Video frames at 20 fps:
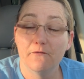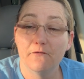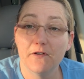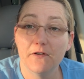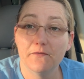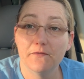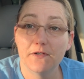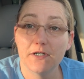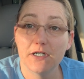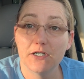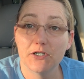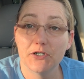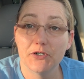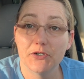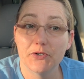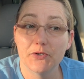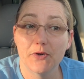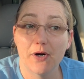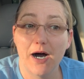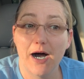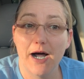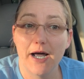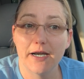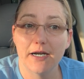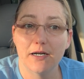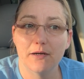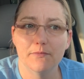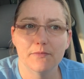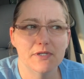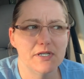52
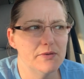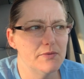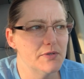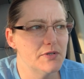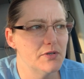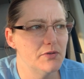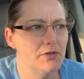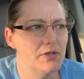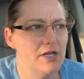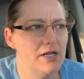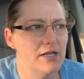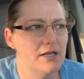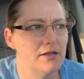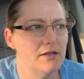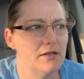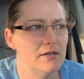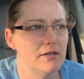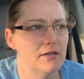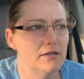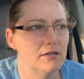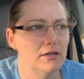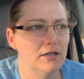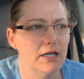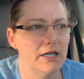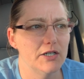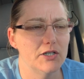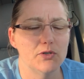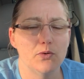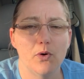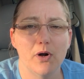items. It was only
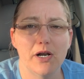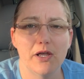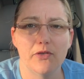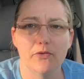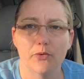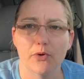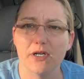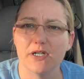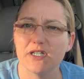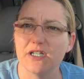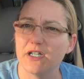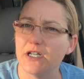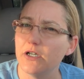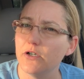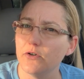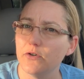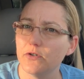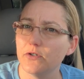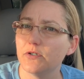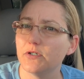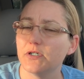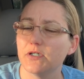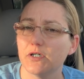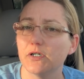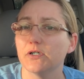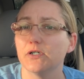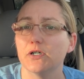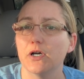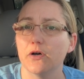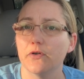like 23
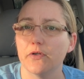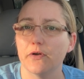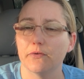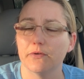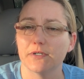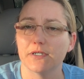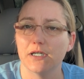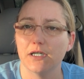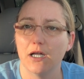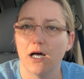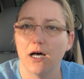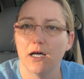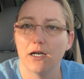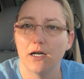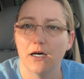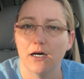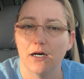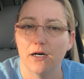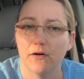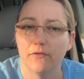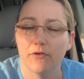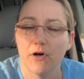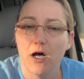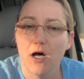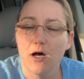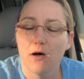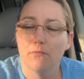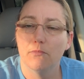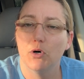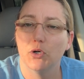SKUs, so there was a lot of
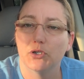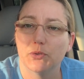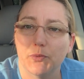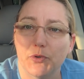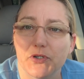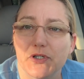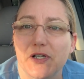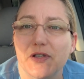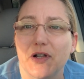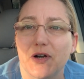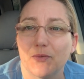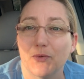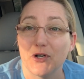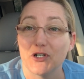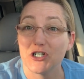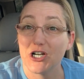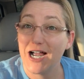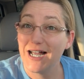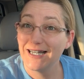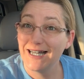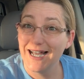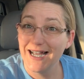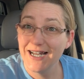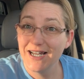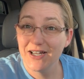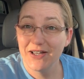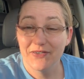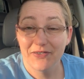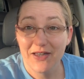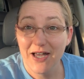multiples in there, which I
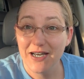like.